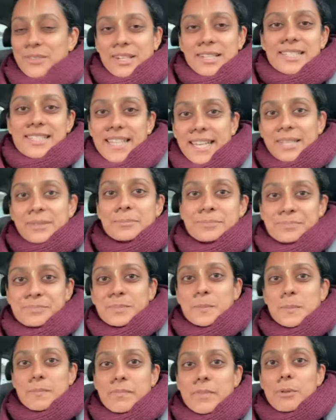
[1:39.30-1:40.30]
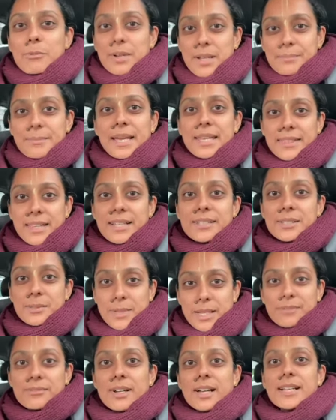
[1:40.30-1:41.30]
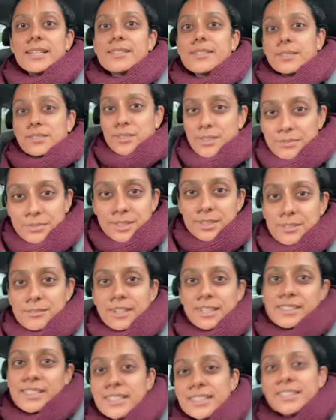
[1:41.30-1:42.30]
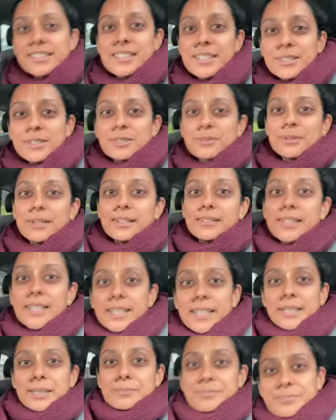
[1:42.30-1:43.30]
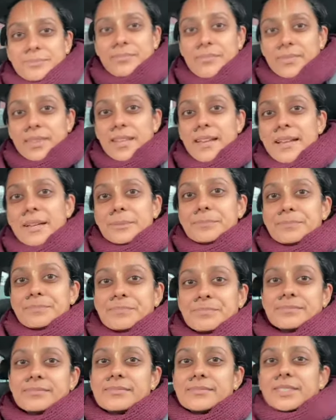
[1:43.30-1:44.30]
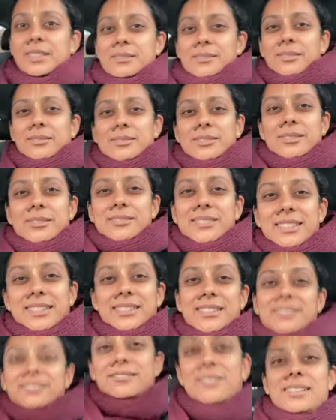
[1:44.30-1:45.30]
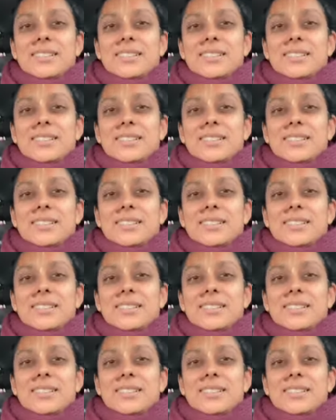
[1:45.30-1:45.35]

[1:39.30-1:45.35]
Friday. Well, I made that sweet pie, so it's off to I didn't do anything about um, Oh, done this is